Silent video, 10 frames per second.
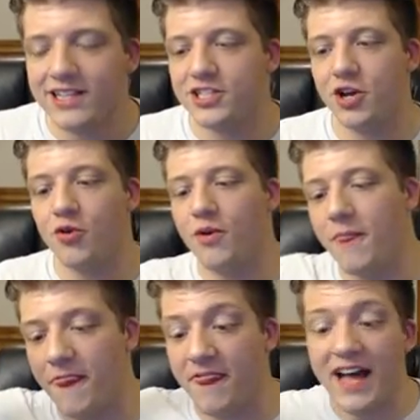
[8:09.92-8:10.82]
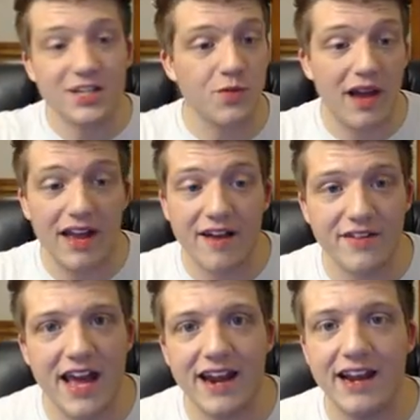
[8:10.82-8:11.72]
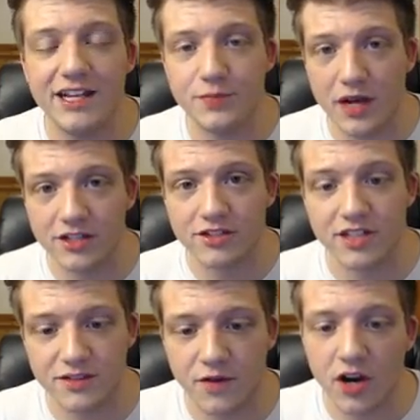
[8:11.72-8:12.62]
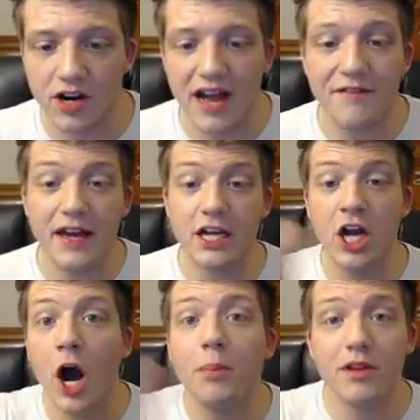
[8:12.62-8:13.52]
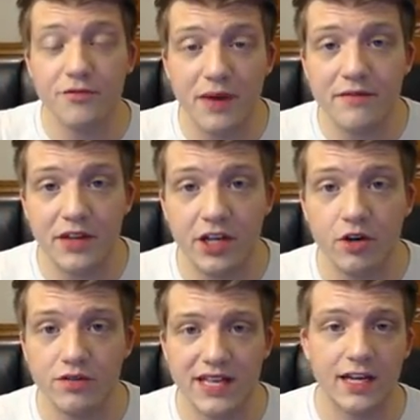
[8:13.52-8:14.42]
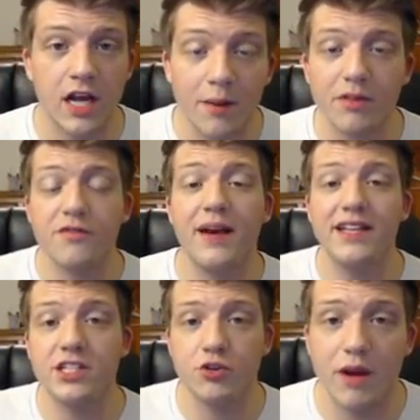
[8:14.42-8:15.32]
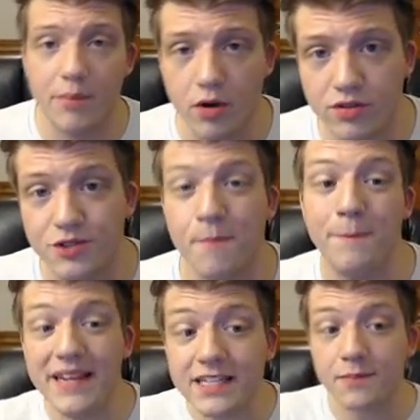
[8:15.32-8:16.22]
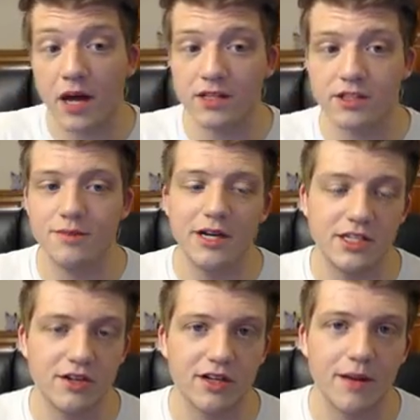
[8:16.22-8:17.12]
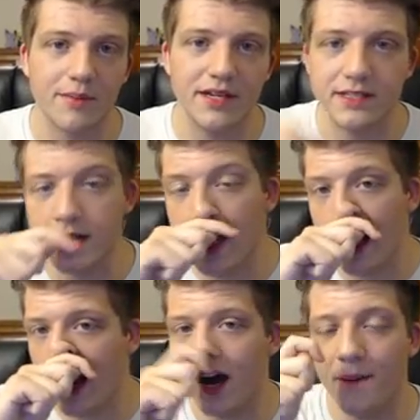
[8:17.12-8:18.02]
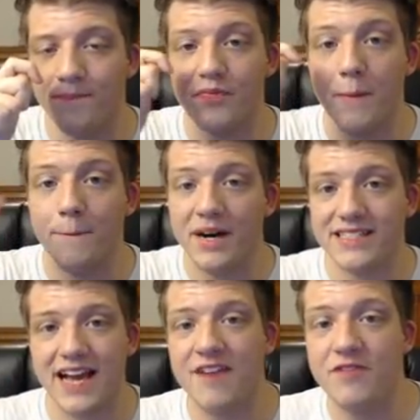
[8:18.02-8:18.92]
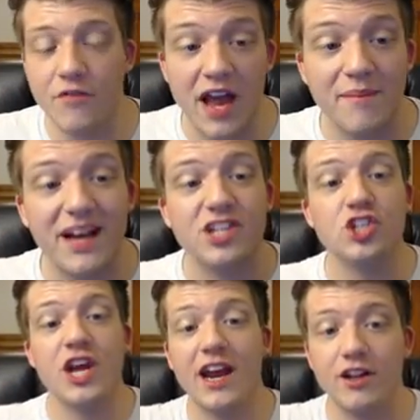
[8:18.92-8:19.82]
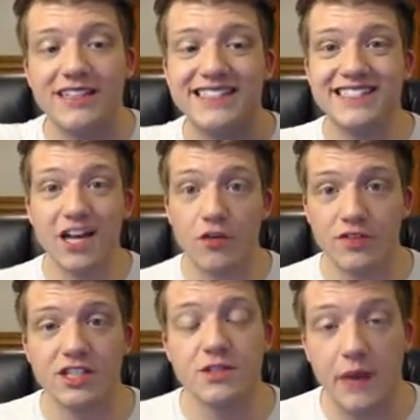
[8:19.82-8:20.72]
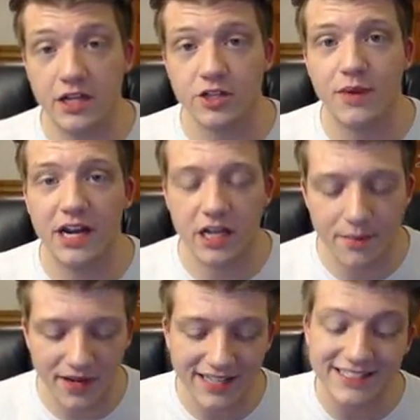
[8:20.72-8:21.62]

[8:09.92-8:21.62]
So that's why I haven't had any sponsors thus far. I've had a couple of my videos and a couple of my Instagram posts be sponsored by certain companies, um, but I've never had my channel itself sponsored by a company.